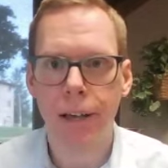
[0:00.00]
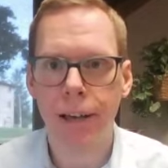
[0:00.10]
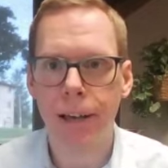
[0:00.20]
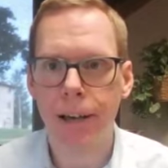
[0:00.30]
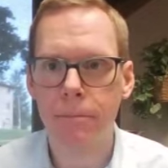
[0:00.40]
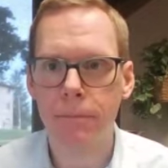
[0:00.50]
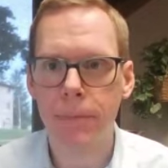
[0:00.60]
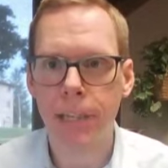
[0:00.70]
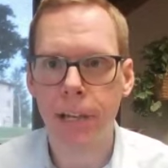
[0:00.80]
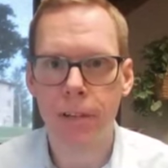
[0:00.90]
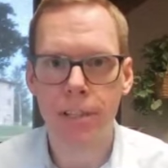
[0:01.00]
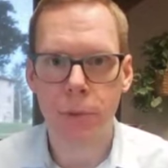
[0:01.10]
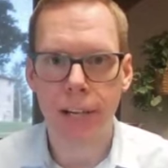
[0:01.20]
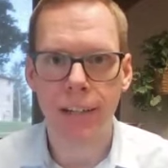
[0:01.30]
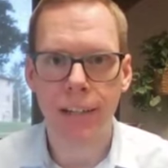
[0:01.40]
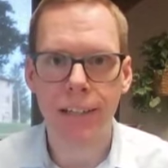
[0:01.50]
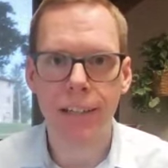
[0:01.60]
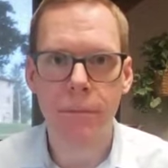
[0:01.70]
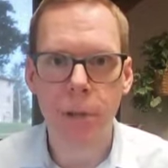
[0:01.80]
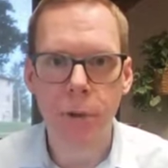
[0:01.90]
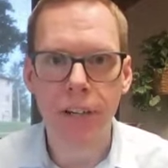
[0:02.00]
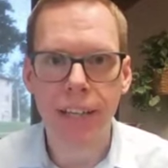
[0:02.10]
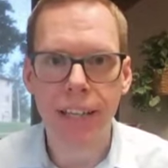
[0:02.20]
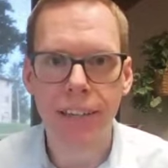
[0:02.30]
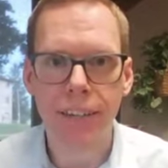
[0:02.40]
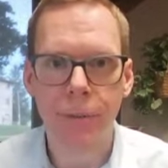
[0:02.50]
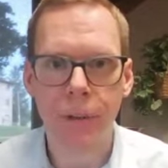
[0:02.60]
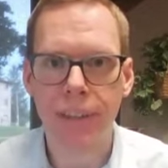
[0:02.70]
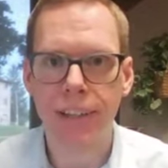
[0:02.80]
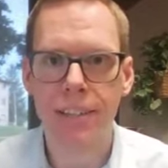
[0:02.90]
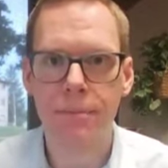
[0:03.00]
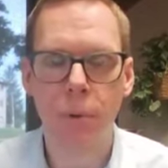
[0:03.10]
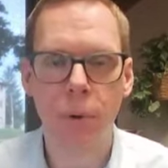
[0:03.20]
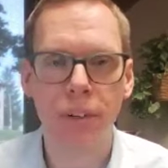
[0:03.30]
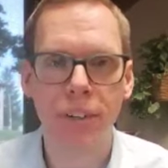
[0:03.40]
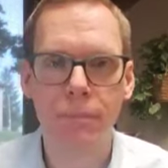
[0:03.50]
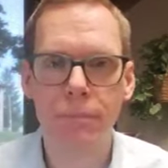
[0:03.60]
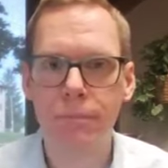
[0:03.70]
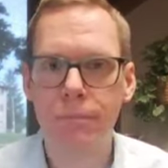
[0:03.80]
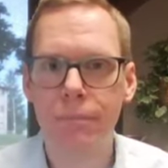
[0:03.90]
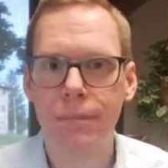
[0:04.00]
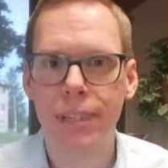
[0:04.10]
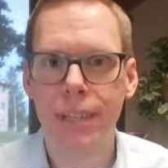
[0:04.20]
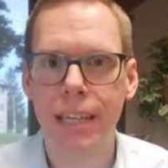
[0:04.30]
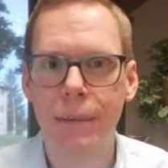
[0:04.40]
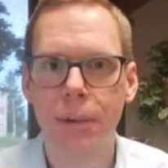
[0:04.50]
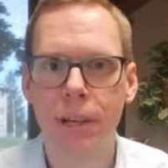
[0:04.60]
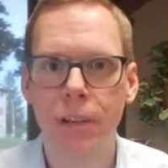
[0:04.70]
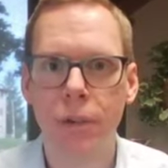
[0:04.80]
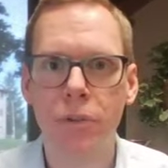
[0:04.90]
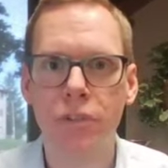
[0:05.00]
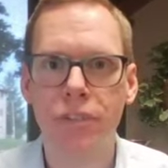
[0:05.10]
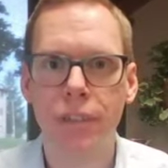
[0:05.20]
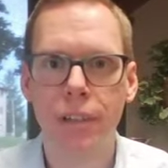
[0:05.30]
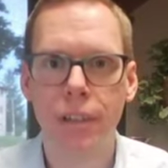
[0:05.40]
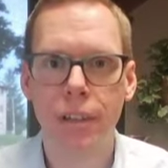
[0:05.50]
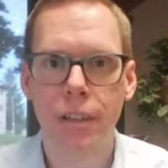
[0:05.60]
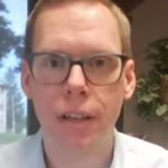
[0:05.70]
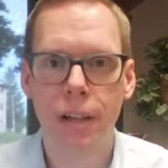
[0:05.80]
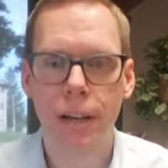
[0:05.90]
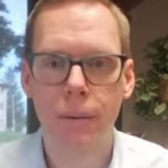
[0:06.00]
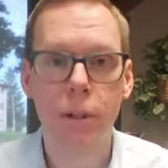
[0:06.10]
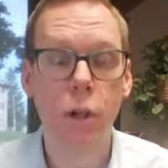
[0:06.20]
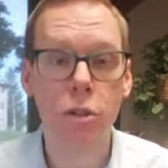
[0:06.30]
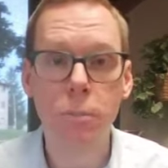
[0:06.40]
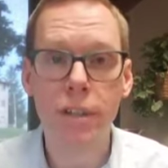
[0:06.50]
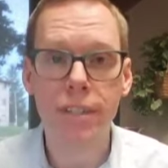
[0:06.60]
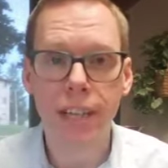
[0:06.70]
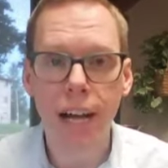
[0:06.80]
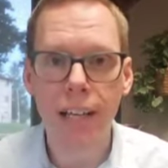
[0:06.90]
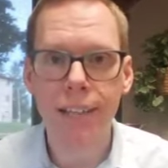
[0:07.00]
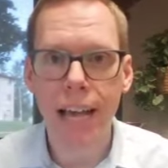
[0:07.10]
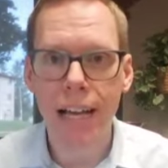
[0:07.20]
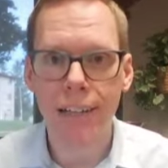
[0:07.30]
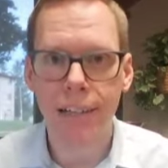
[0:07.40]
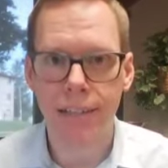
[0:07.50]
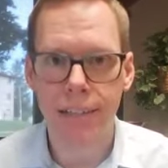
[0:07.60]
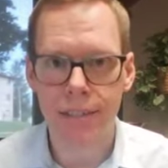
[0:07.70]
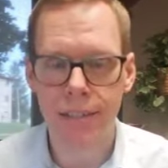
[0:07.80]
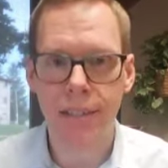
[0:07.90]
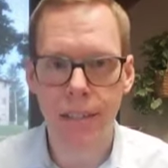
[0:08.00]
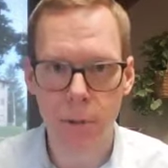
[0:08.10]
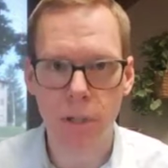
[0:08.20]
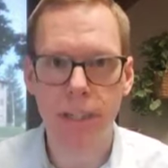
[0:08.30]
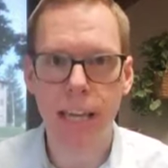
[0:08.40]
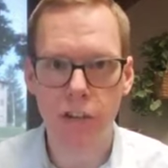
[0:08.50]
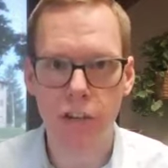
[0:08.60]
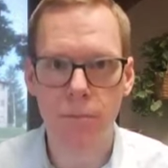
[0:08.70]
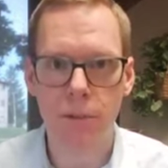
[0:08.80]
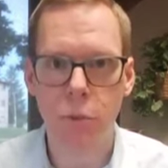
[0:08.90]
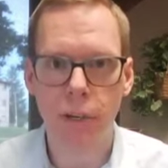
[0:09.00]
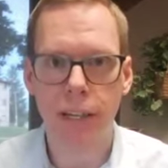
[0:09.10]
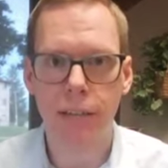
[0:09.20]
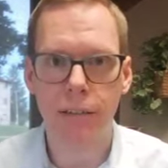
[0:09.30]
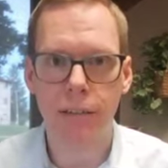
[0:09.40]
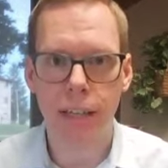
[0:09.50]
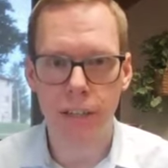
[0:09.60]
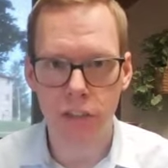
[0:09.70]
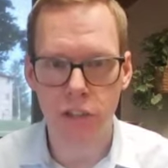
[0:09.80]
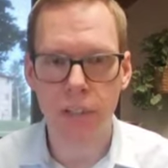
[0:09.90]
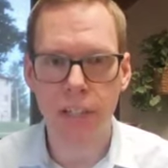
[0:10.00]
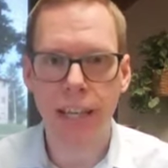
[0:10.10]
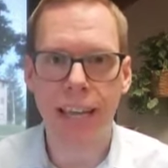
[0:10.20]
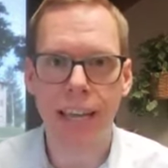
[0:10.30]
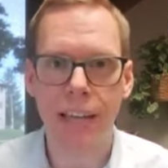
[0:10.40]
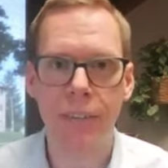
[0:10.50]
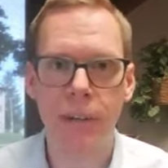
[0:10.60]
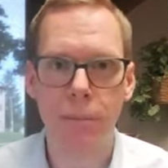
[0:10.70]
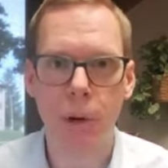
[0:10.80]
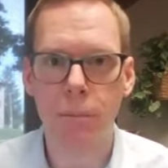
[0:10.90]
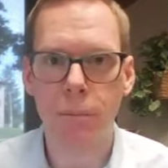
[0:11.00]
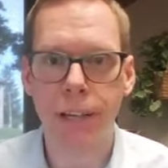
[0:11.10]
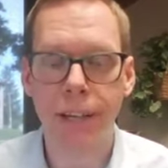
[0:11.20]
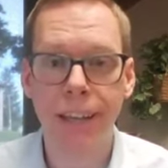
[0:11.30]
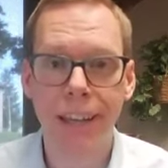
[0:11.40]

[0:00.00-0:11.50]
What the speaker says: As the regulated community, we think it's important to keep a close points of contact and consistent communication between industry and the department.